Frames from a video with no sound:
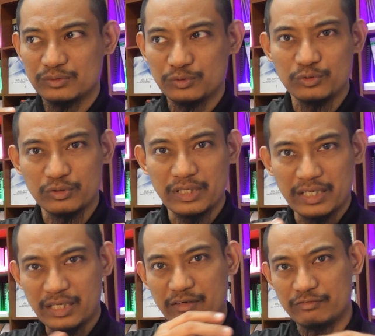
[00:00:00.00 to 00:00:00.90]
do not
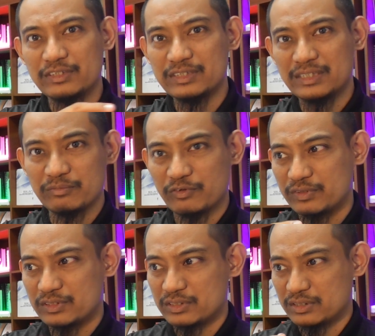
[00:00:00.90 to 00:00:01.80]
have the same
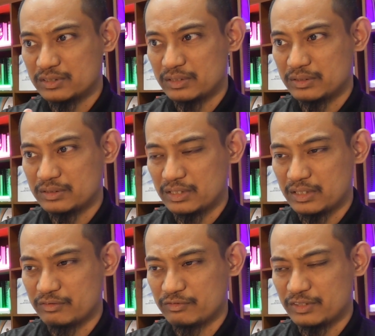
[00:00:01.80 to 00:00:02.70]
foundation as they
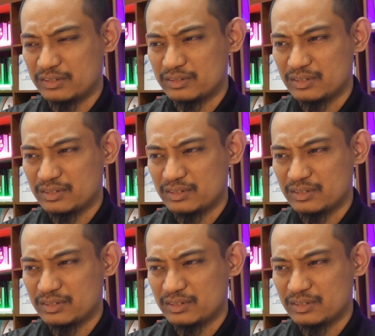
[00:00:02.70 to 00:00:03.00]
have, right?